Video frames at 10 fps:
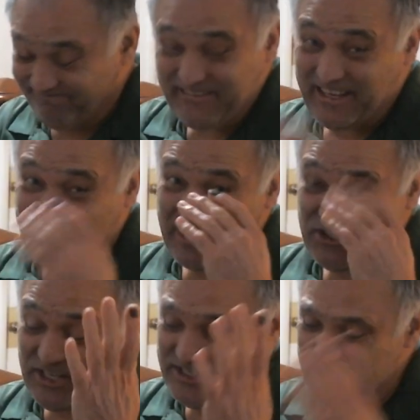kind of
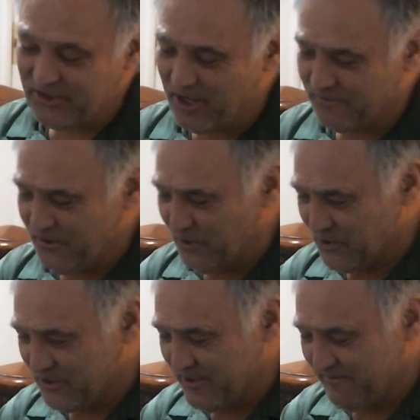dizzy and
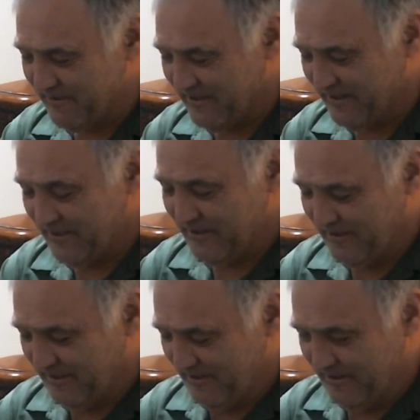confused.
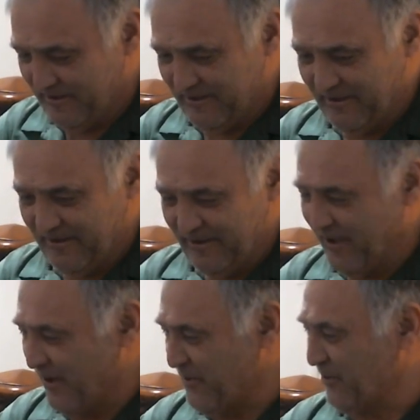
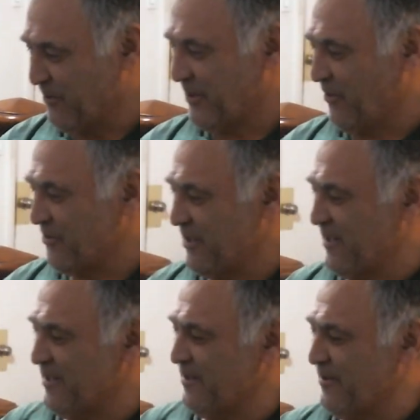You know the
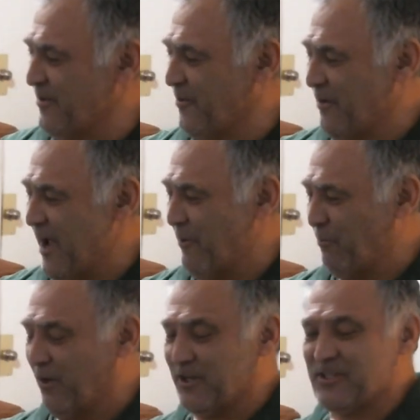routine, you know how it
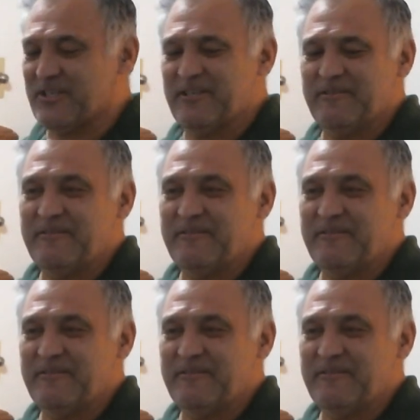works.